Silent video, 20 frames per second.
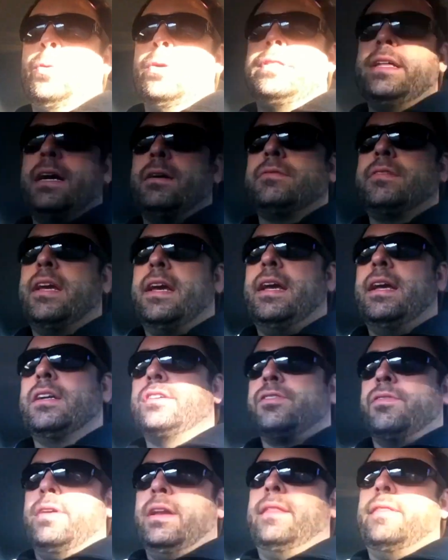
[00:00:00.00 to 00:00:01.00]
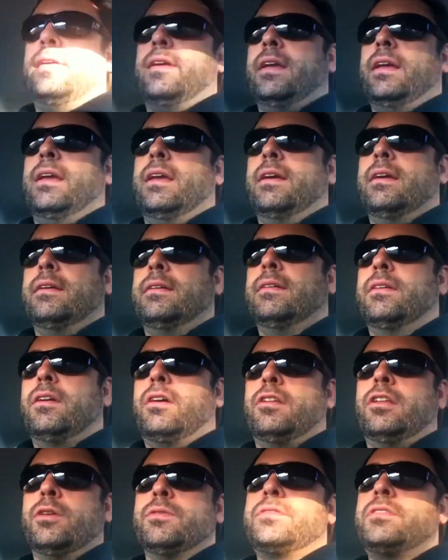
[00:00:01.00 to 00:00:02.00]
without tags or anything
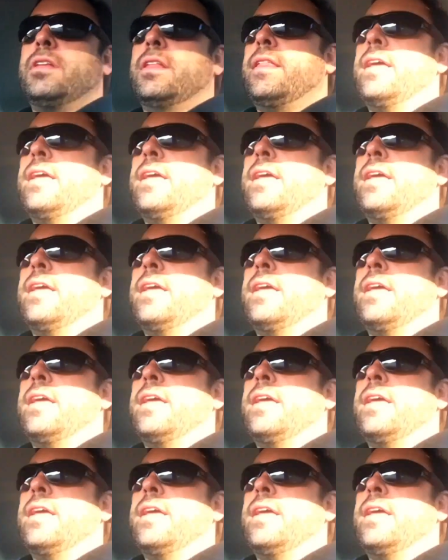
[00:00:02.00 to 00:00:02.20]
close to